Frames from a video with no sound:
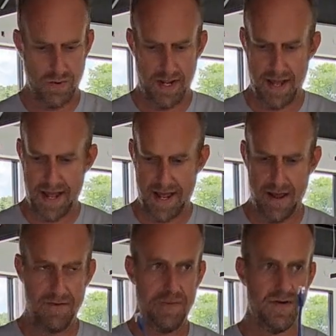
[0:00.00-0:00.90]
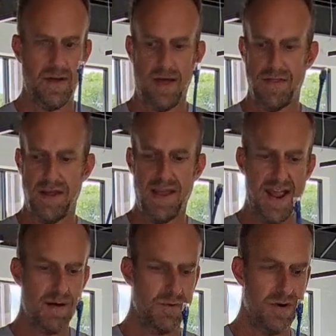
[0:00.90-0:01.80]
we have the
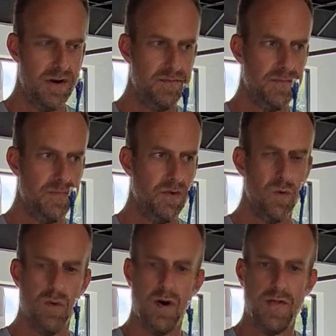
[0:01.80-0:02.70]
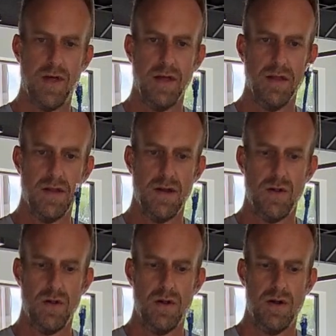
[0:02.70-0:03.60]
camera with a
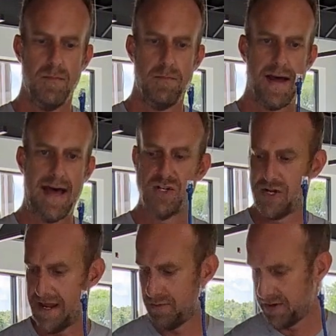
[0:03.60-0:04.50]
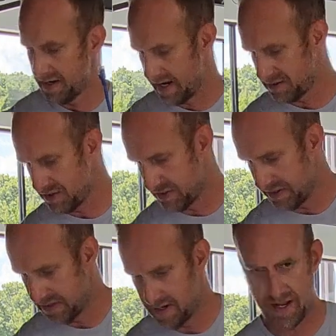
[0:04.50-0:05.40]
little patch cable connected
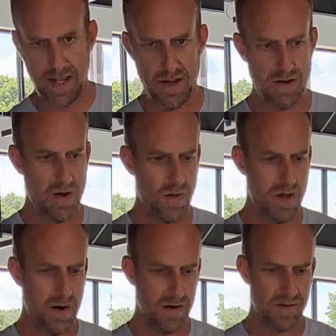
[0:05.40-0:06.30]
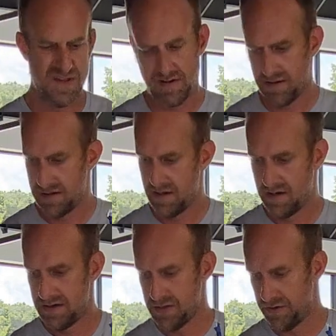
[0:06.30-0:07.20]
to it. Again, no longer than
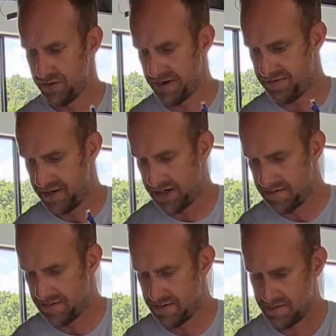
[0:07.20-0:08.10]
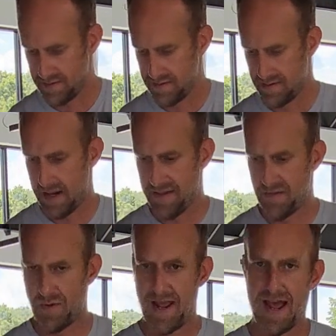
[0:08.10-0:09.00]
2 or 3 feet. And
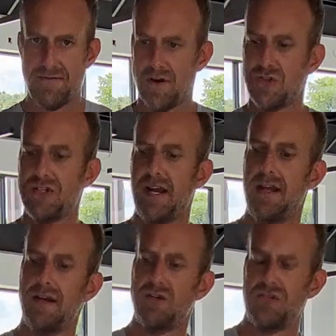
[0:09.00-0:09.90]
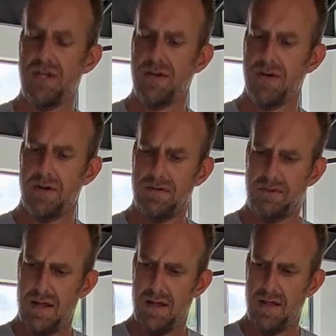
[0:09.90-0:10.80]
then we have our second extender.
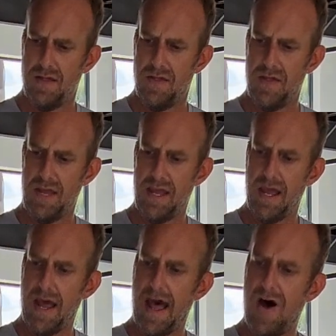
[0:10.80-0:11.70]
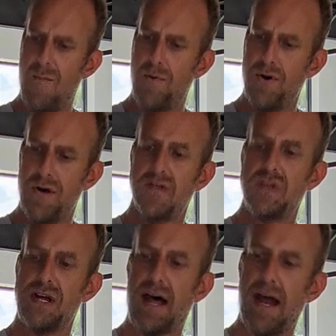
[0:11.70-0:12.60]
The output
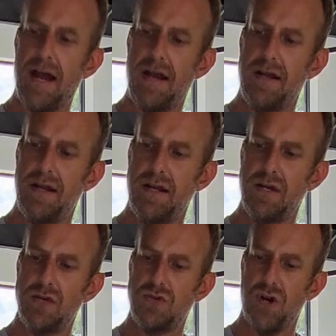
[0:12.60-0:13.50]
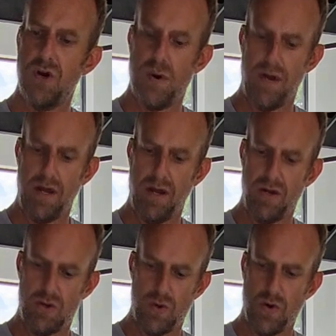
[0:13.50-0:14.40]
side is going
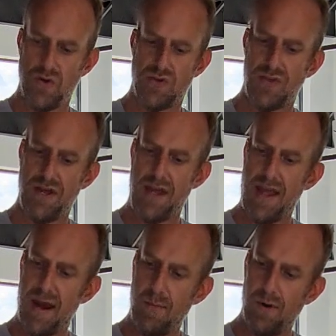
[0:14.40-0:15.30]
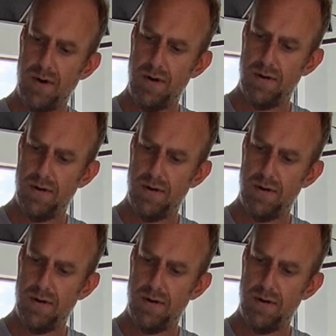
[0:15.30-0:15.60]
towards the camera.